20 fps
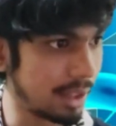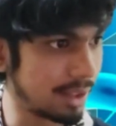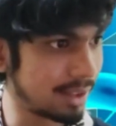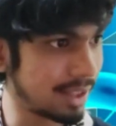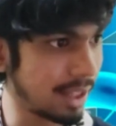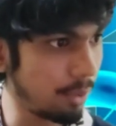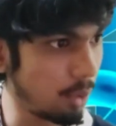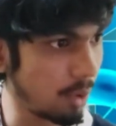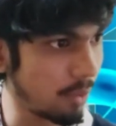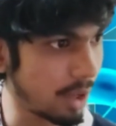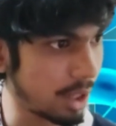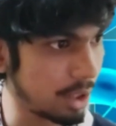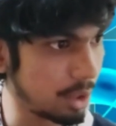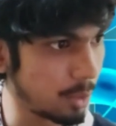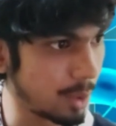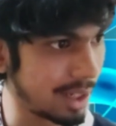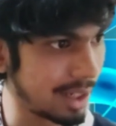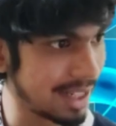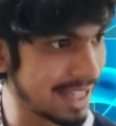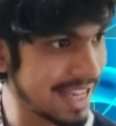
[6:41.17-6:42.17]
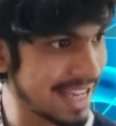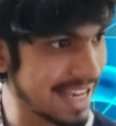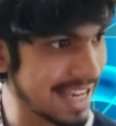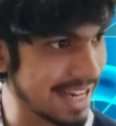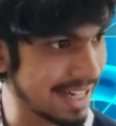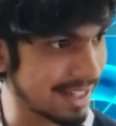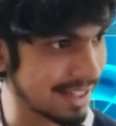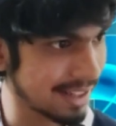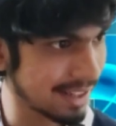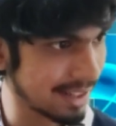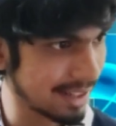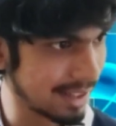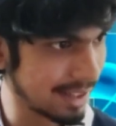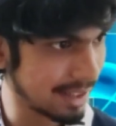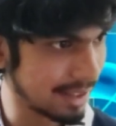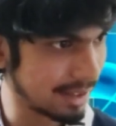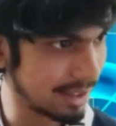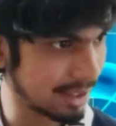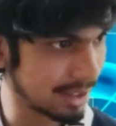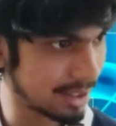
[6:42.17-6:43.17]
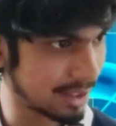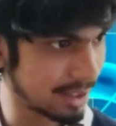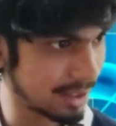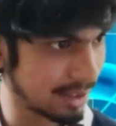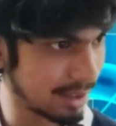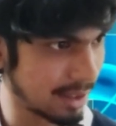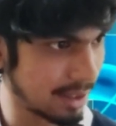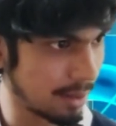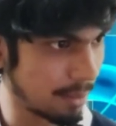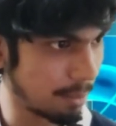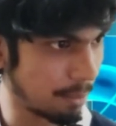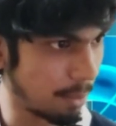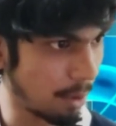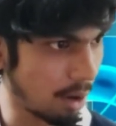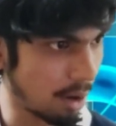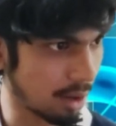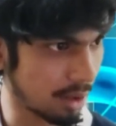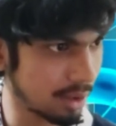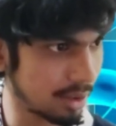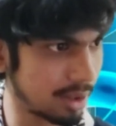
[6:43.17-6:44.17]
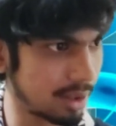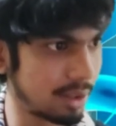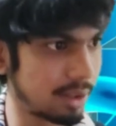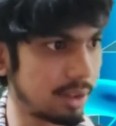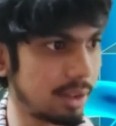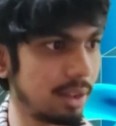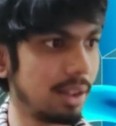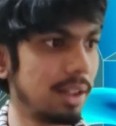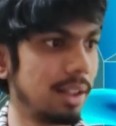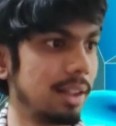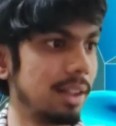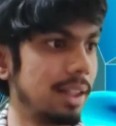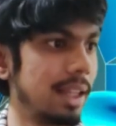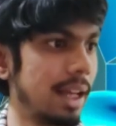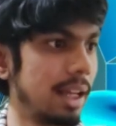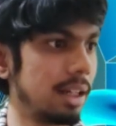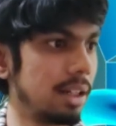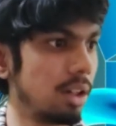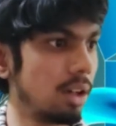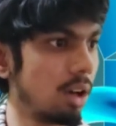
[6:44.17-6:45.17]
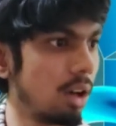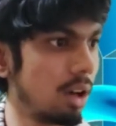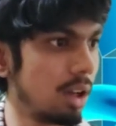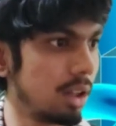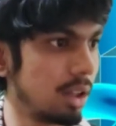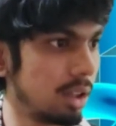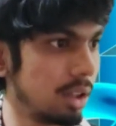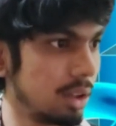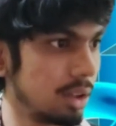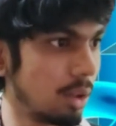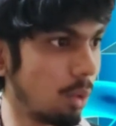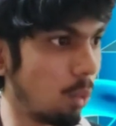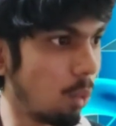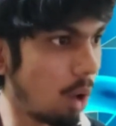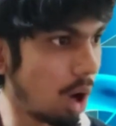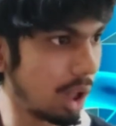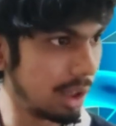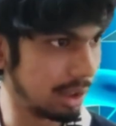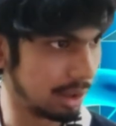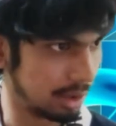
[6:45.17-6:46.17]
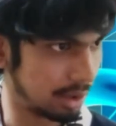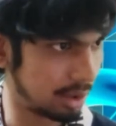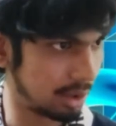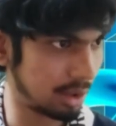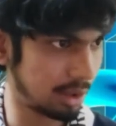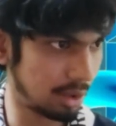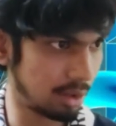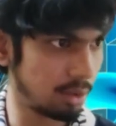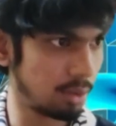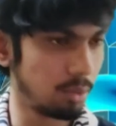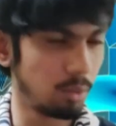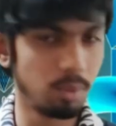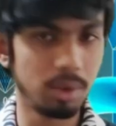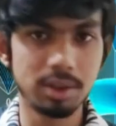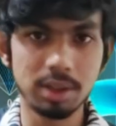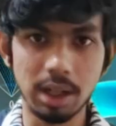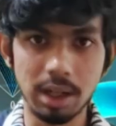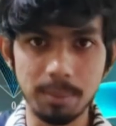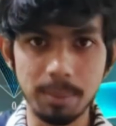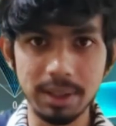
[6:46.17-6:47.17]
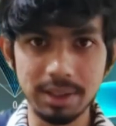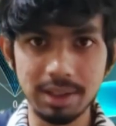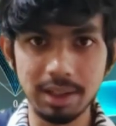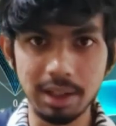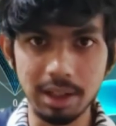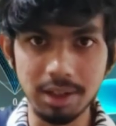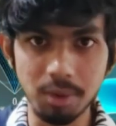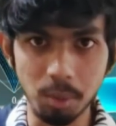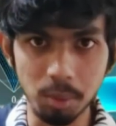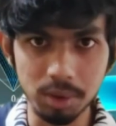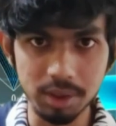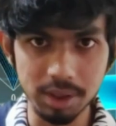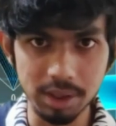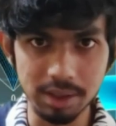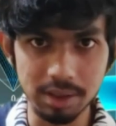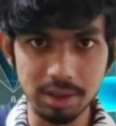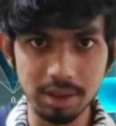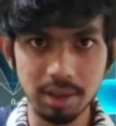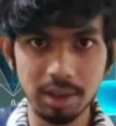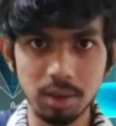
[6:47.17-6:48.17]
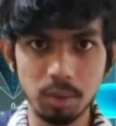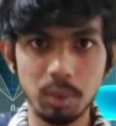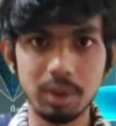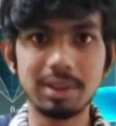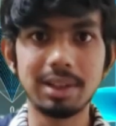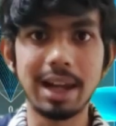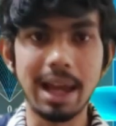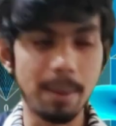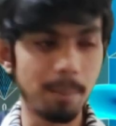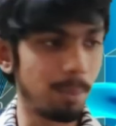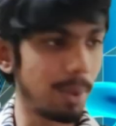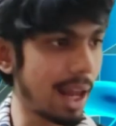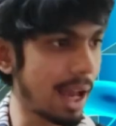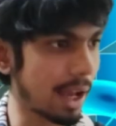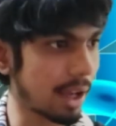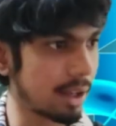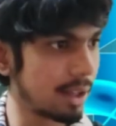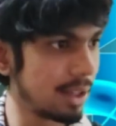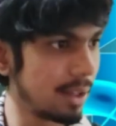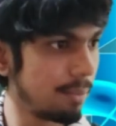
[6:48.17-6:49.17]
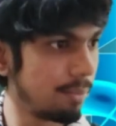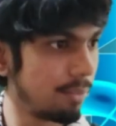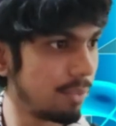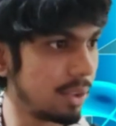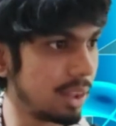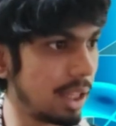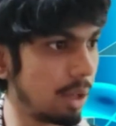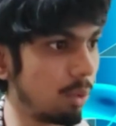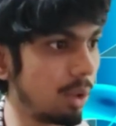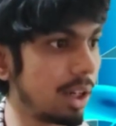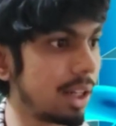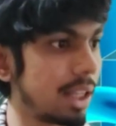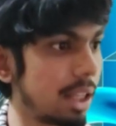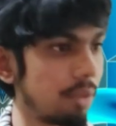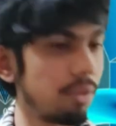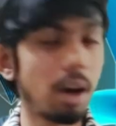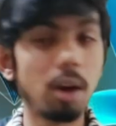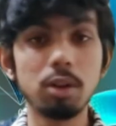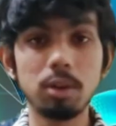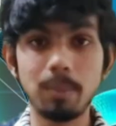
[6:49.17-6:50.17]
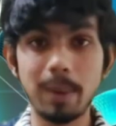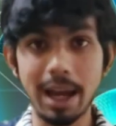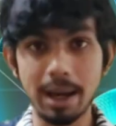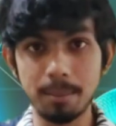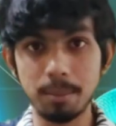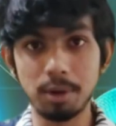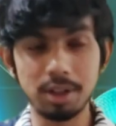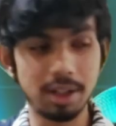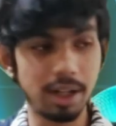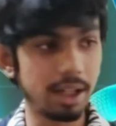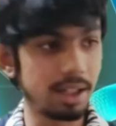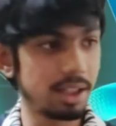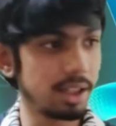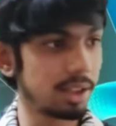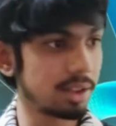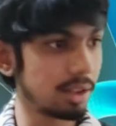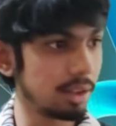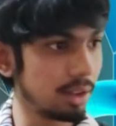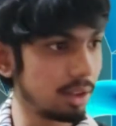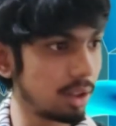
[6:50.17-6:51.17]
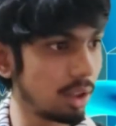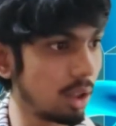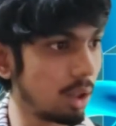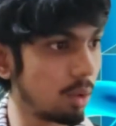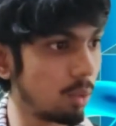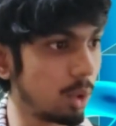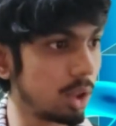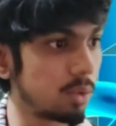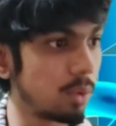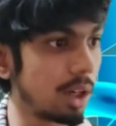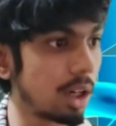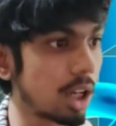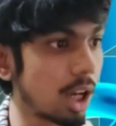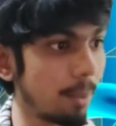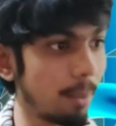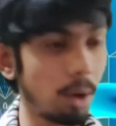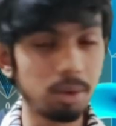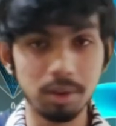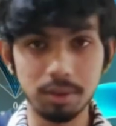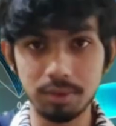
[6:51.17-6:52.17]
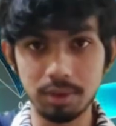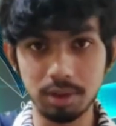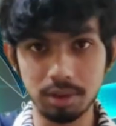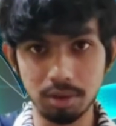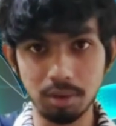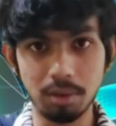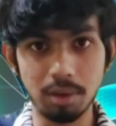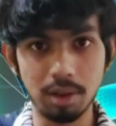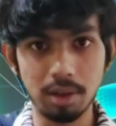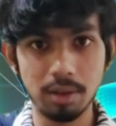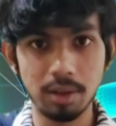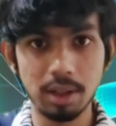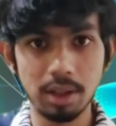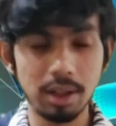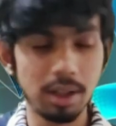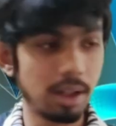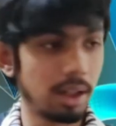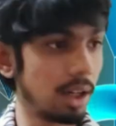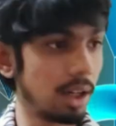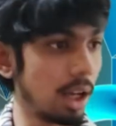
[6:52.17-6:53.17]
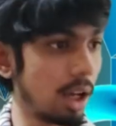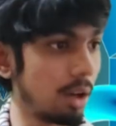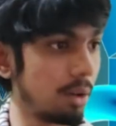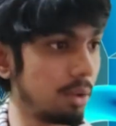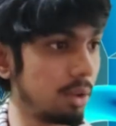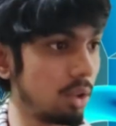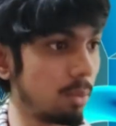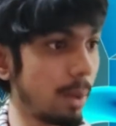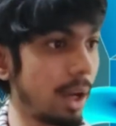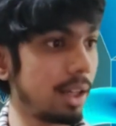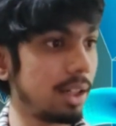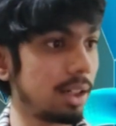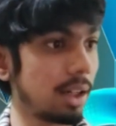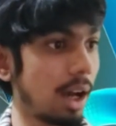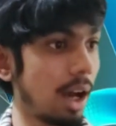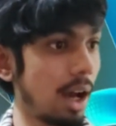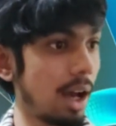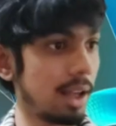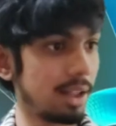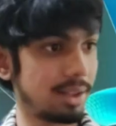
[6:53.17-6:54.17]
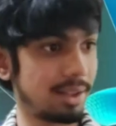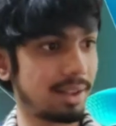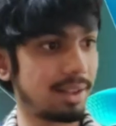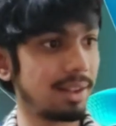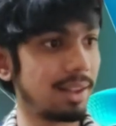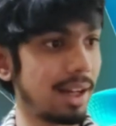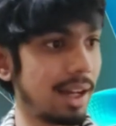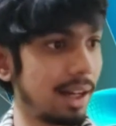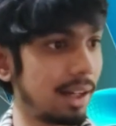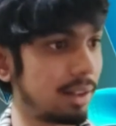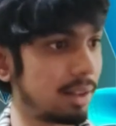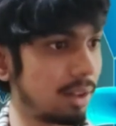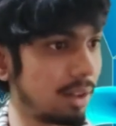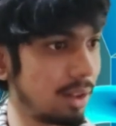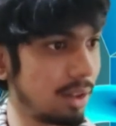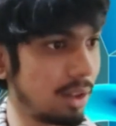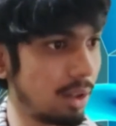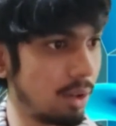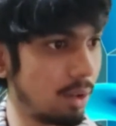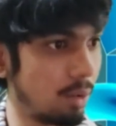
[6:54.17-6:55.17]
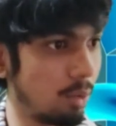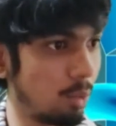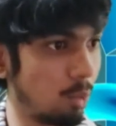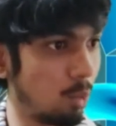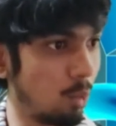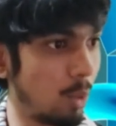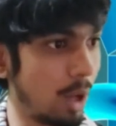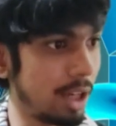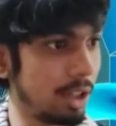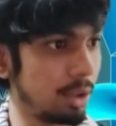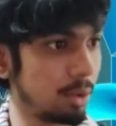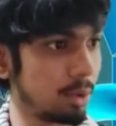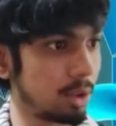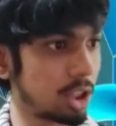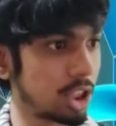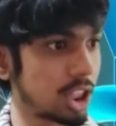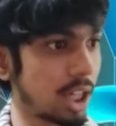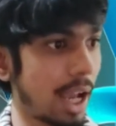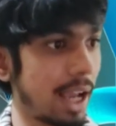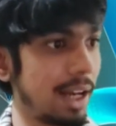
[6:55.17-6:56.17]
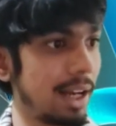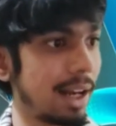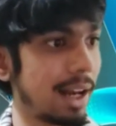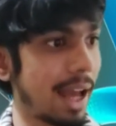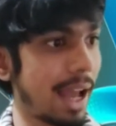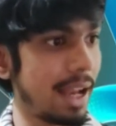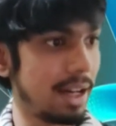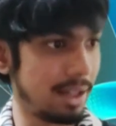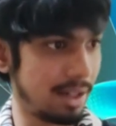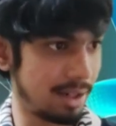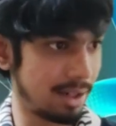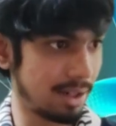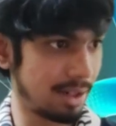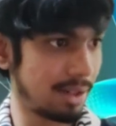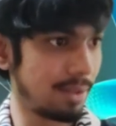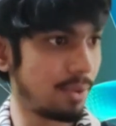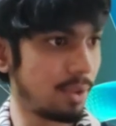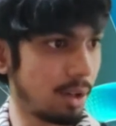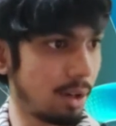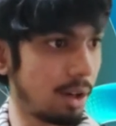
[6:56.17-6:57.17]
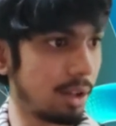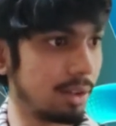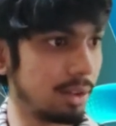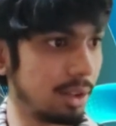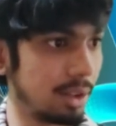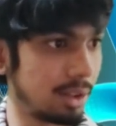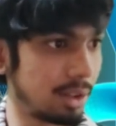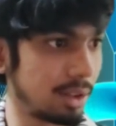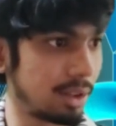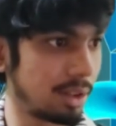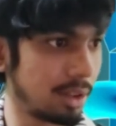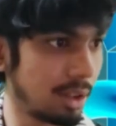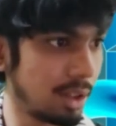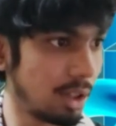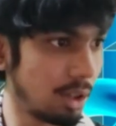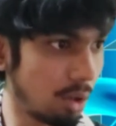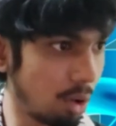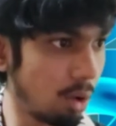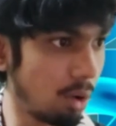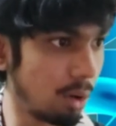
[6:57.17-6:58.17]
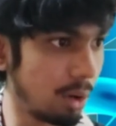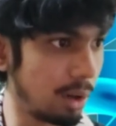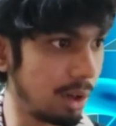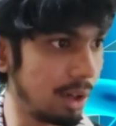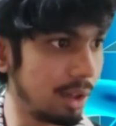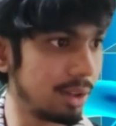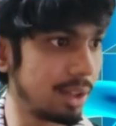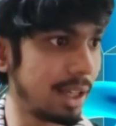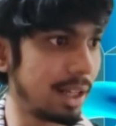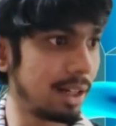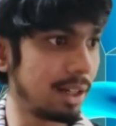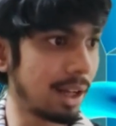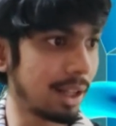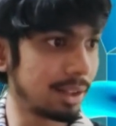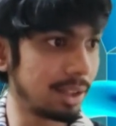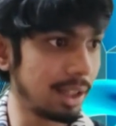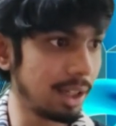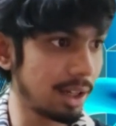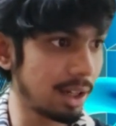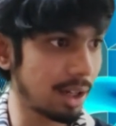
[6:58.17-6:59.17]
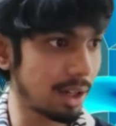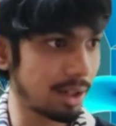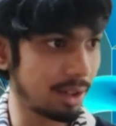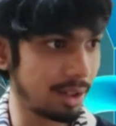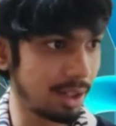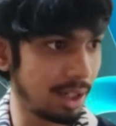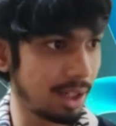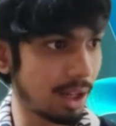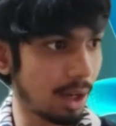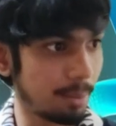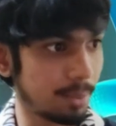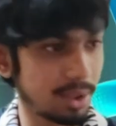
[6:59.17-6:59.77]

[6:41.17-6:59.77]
In the same way, when you will heat this box, then the walls, which are basically coated with lamp black, they will give out black body radiations which will come out of this hole. Now you might ask that when you shine light on this hole, then nothing really